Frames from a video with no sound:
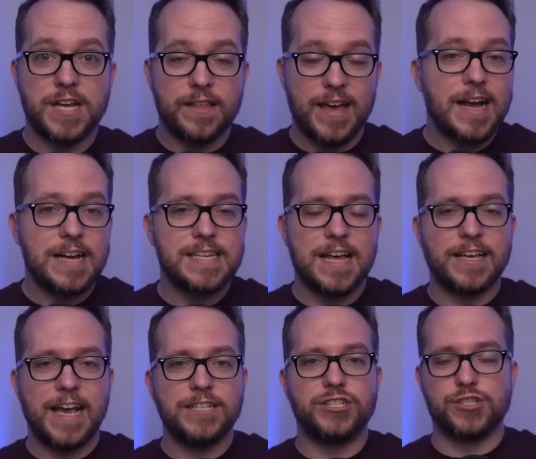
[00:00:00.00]
that guy's
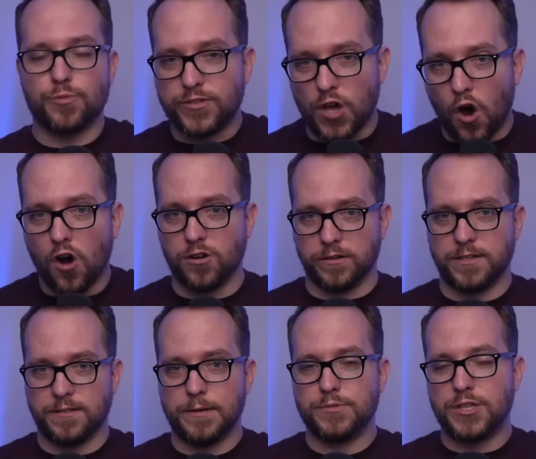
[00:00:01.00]
allegations were at the heart.
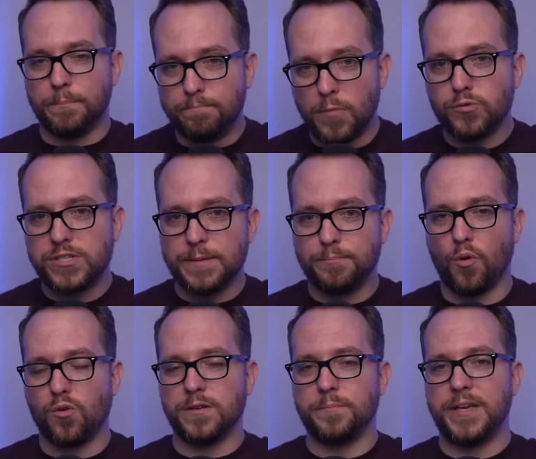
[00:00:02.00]
It was the most
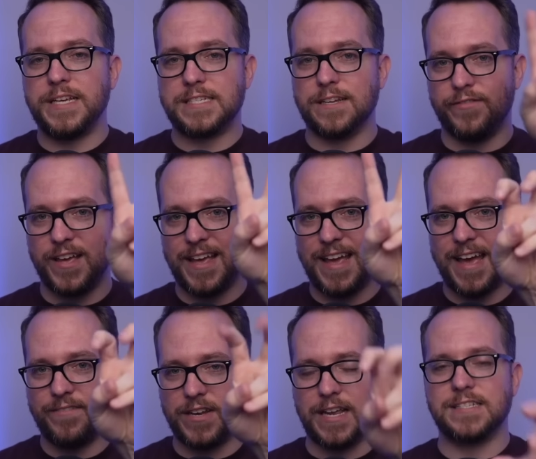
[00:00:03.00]
important piece of
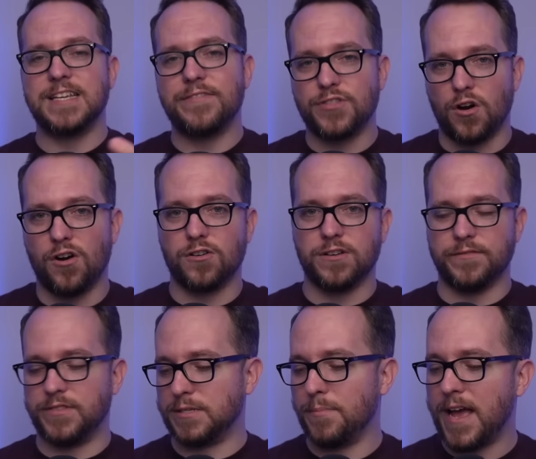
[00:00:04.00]
evidence at the heart of
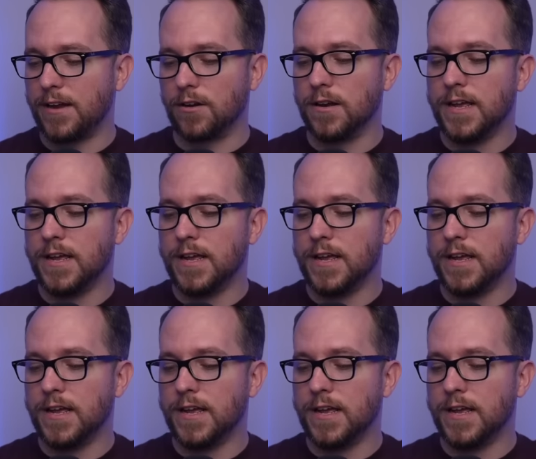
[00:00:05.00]
this matter.